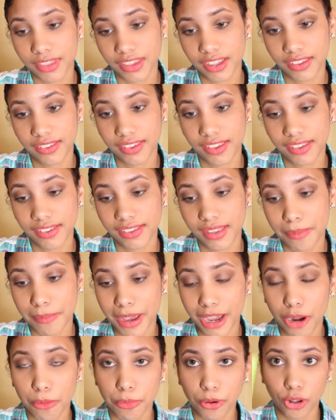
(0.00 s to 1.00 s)
This is the
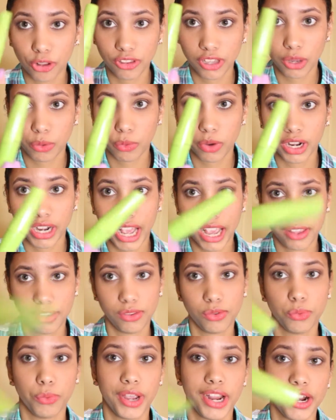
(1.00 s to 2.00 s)
Mega Protein one. I
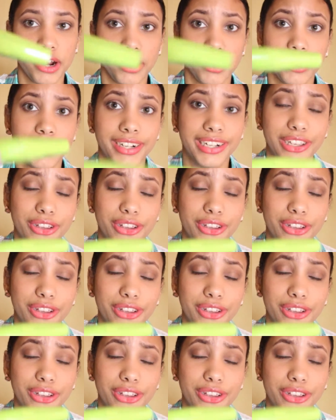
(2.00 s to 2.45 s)
swear,